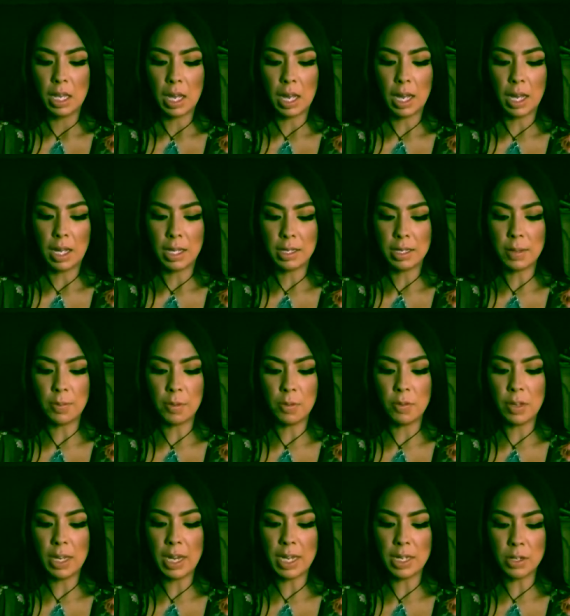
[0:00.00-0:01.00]
uh, some
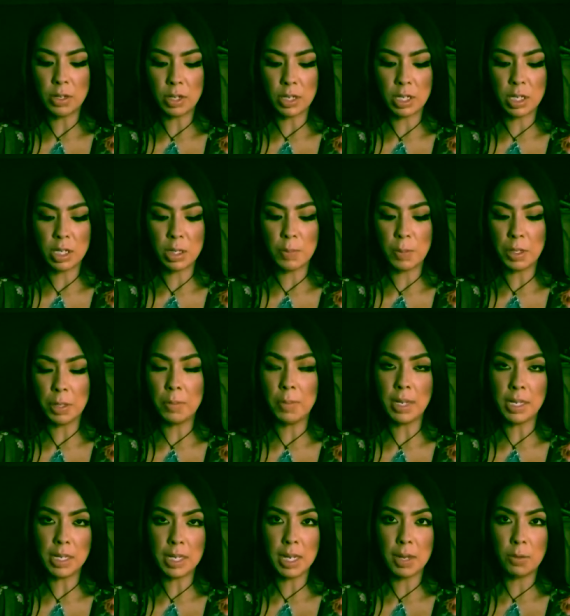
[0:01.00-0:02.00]
of you guys are
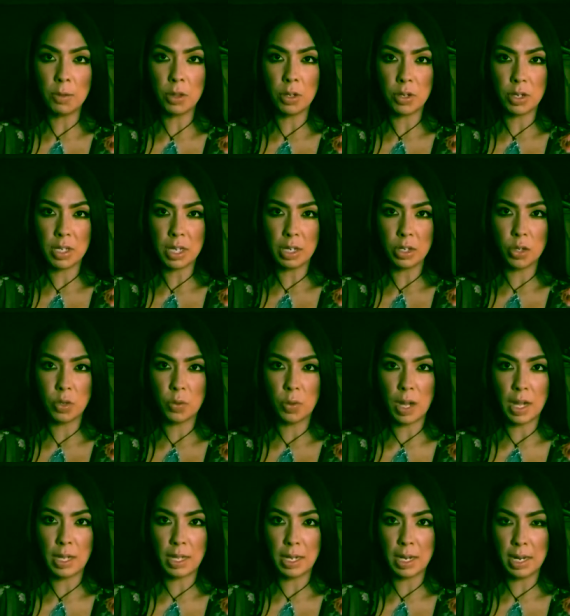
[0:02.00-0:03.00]
experimenting with your
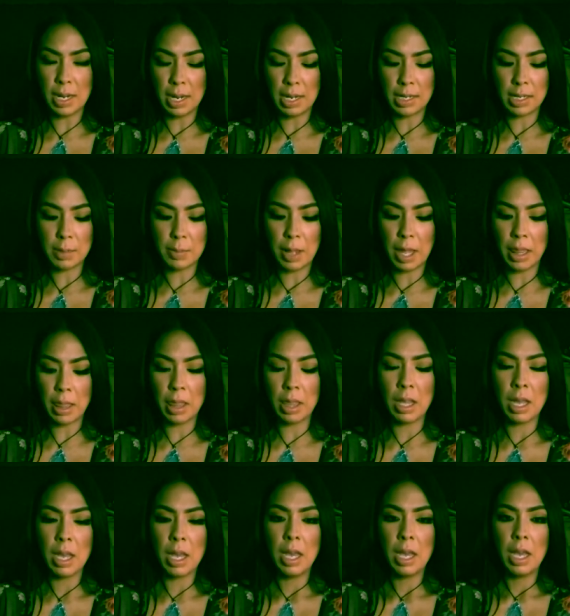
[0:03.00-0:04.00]
sexuality next month,
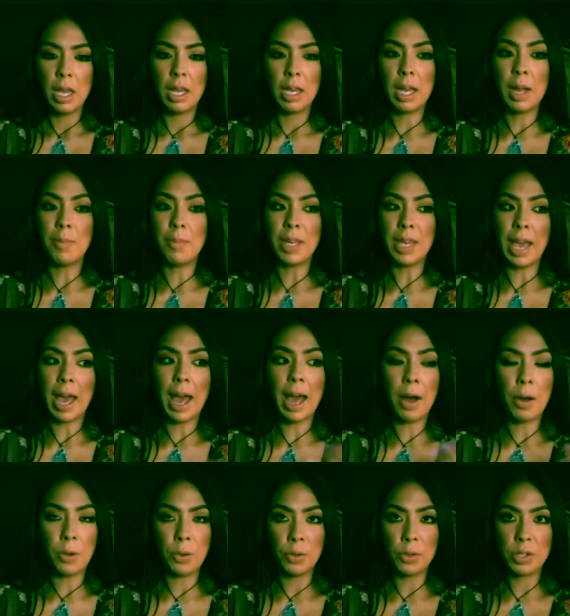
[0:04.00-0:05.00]
coming
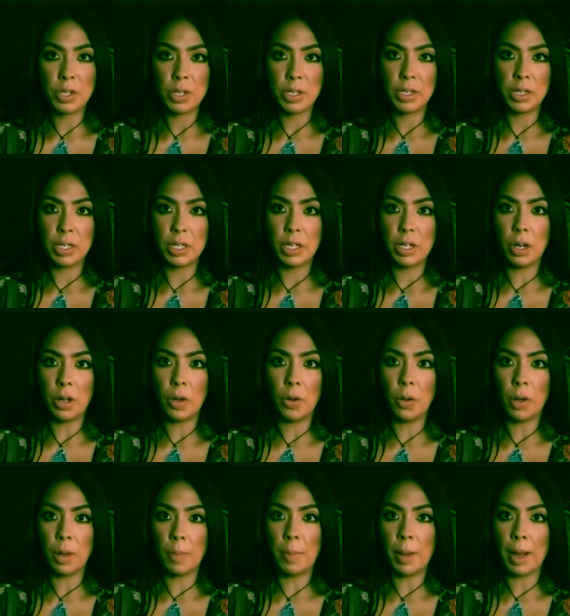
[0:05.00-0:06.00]
out, you know,
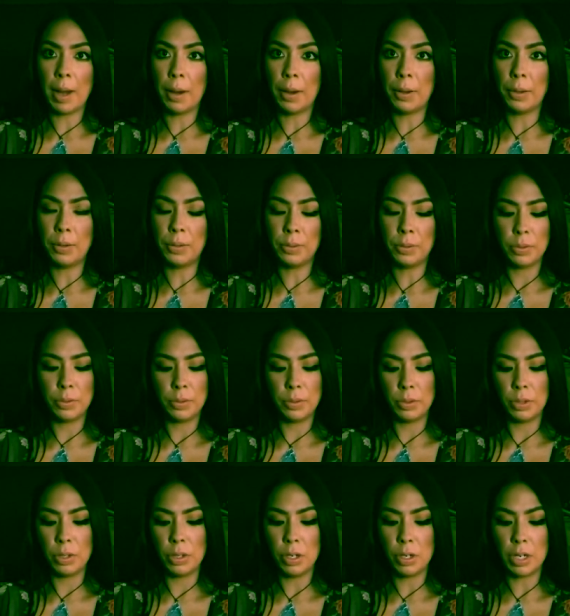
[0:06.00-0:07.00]
about
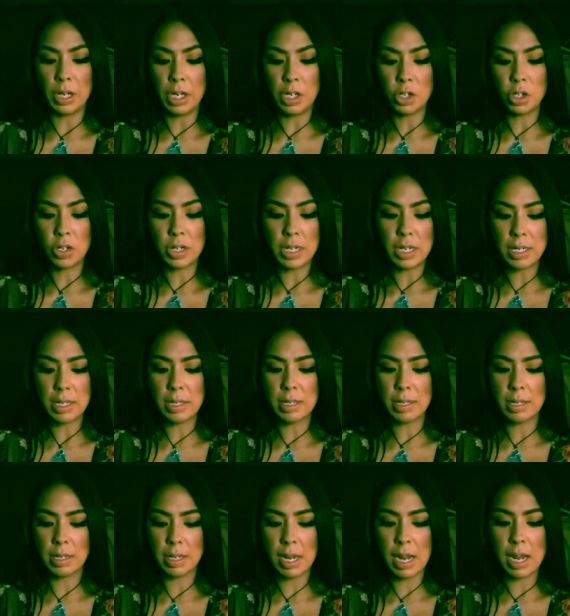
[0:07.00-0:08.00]
your
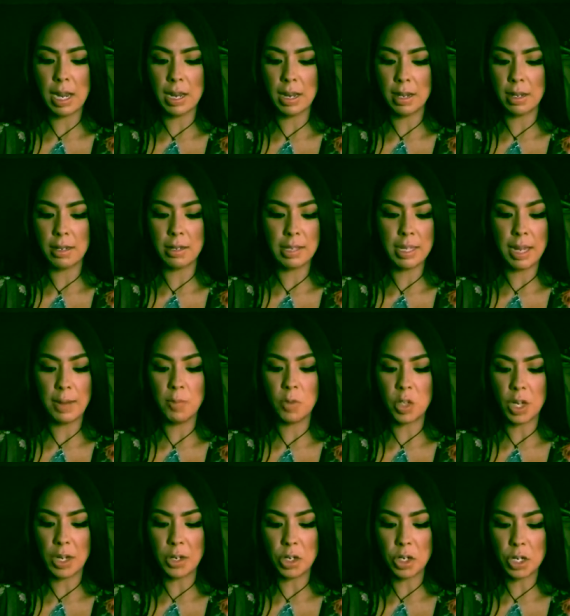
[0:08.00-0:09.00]
interest in same
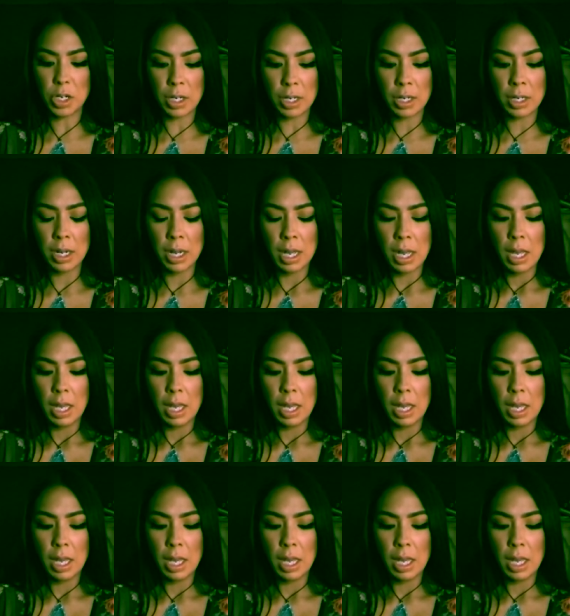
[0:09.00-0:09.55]
gender,